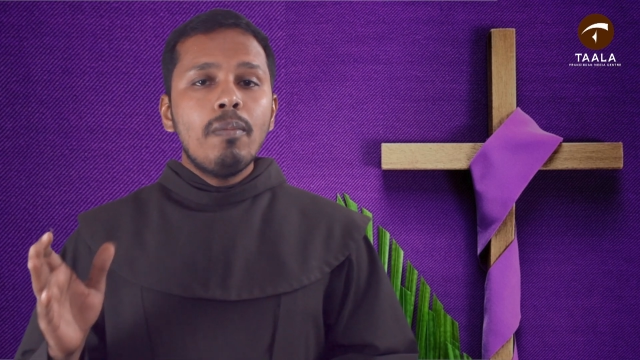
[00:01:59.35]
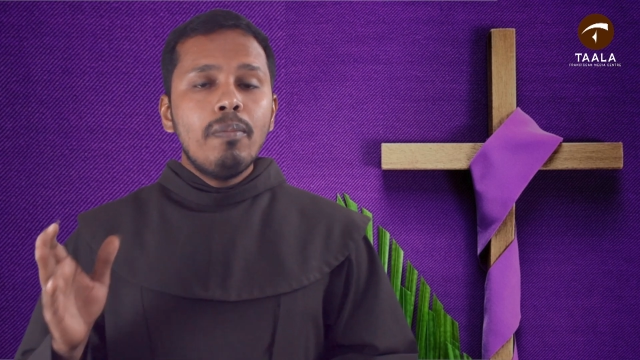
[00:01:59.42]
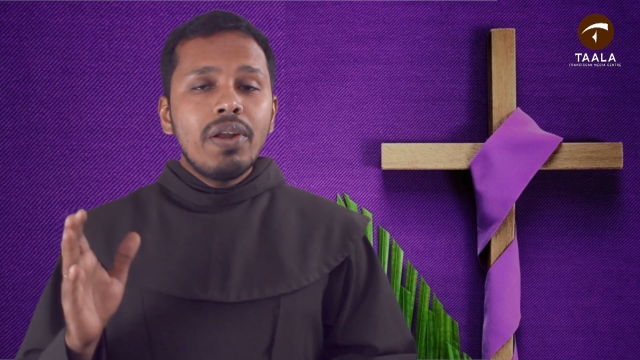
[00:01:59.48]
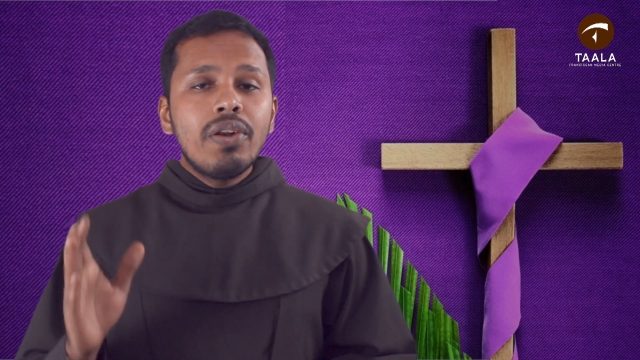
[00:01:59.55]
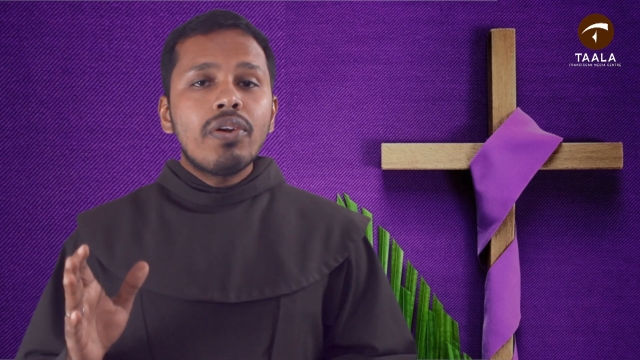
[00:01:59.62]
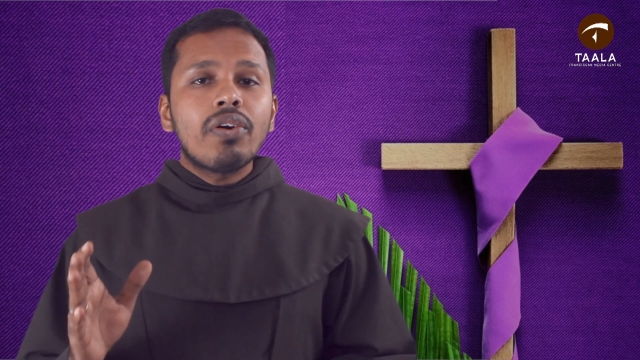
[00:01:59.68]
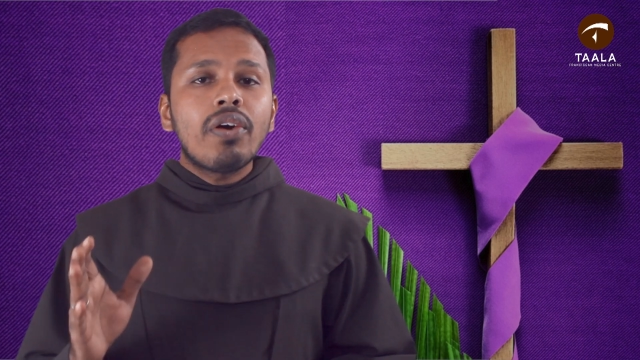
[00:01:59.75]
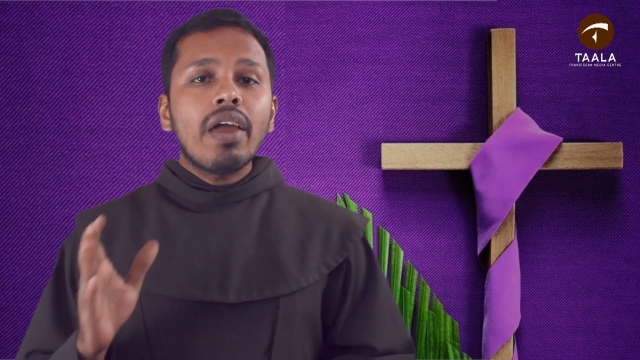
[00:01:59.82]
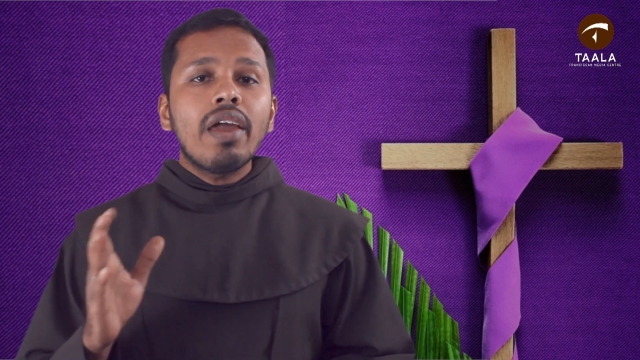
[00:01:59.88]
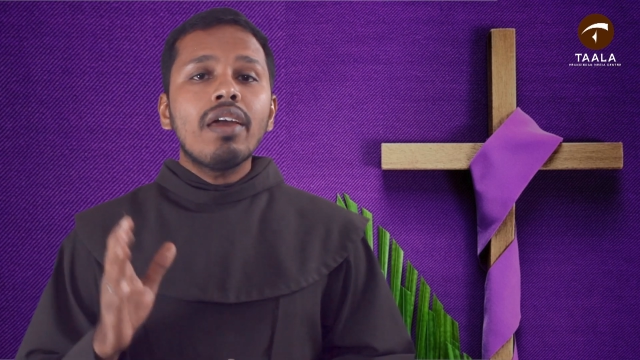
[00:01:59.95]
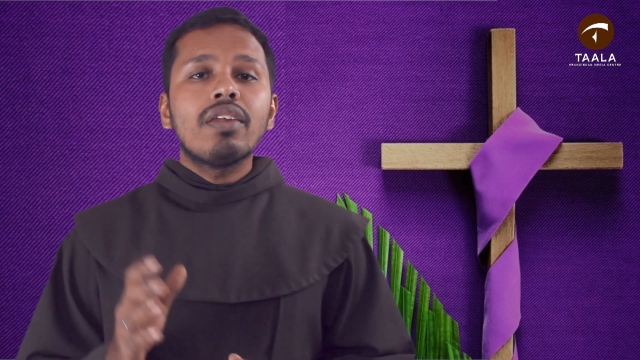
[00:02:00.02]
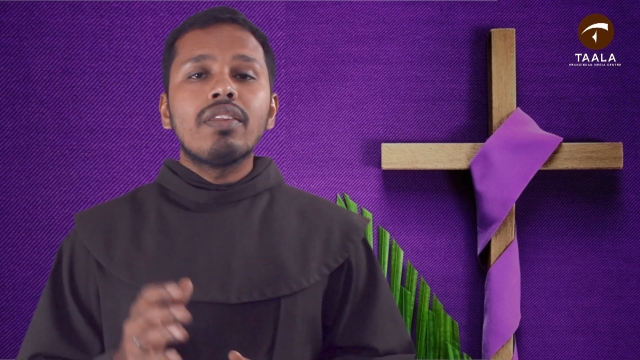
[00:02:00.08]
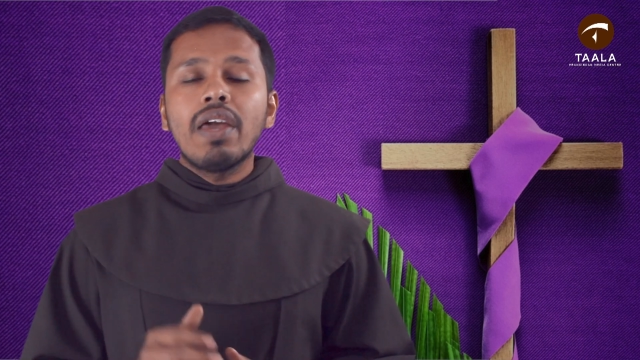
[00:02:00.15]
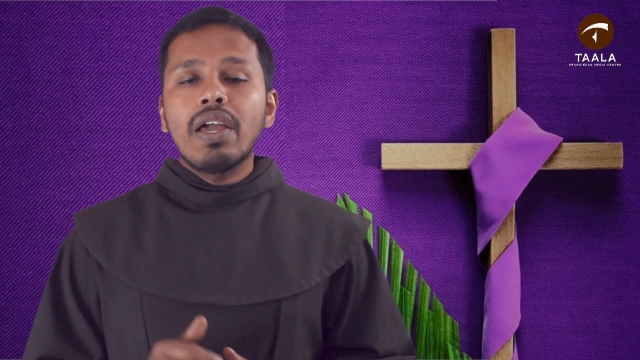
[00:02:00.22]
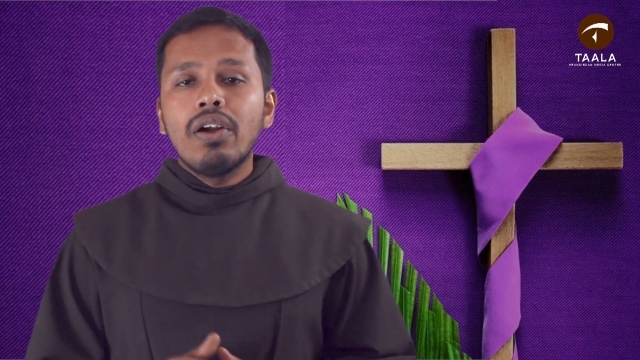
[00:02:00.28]
betray
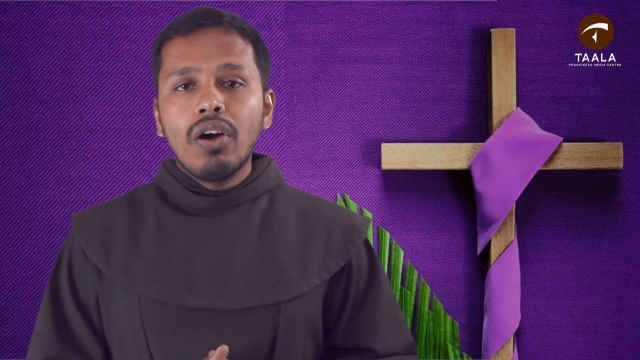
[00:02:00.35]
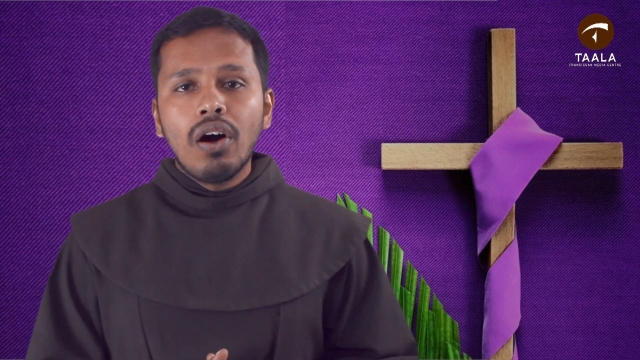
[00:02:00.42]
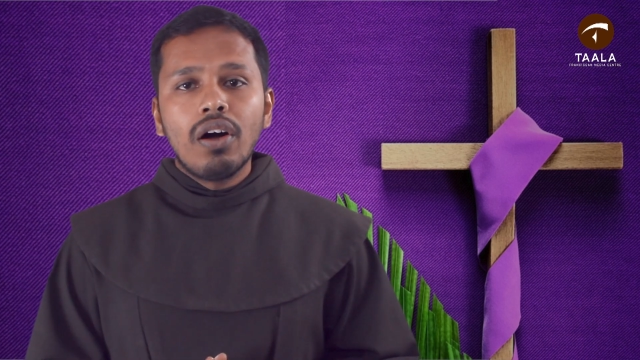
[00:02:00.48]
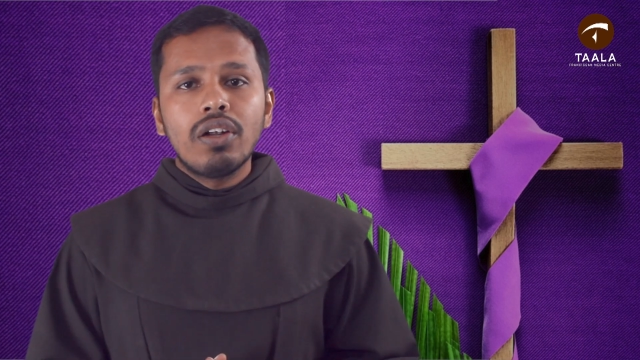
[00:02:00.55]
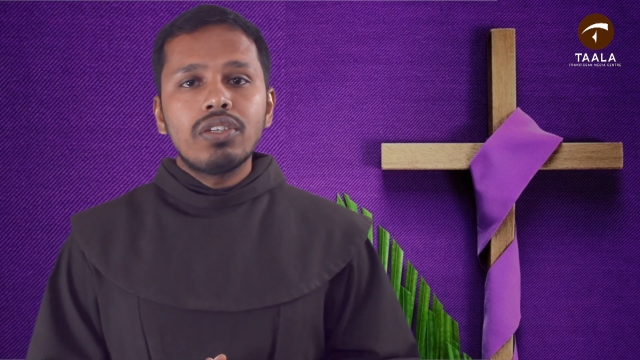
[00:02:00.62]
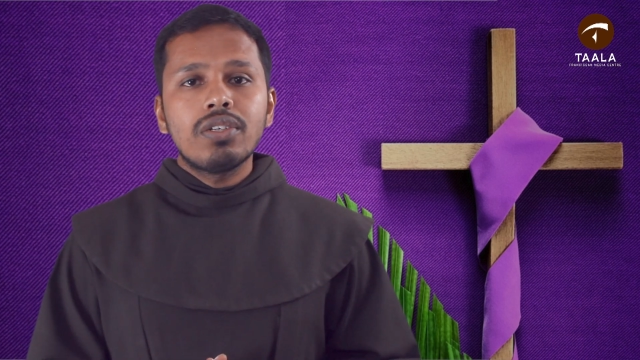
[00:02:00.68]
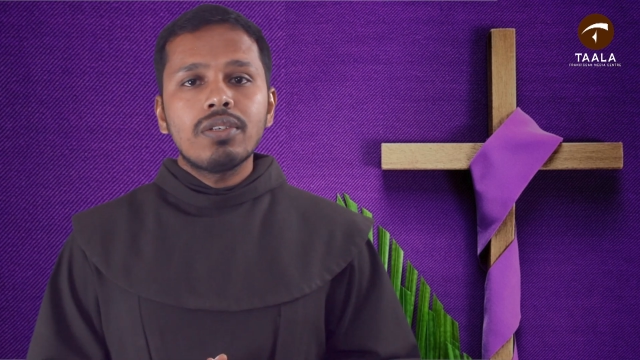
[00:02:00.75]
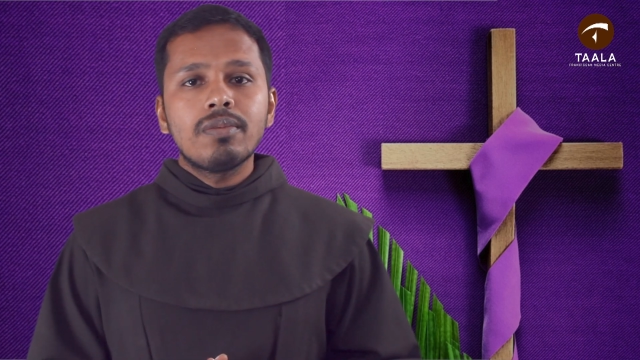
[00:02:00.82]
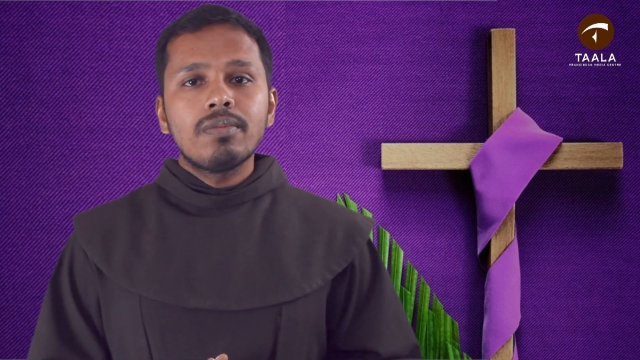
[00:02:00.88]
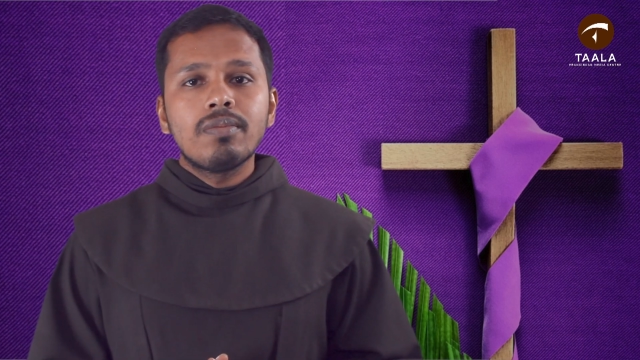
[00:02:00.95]
their God.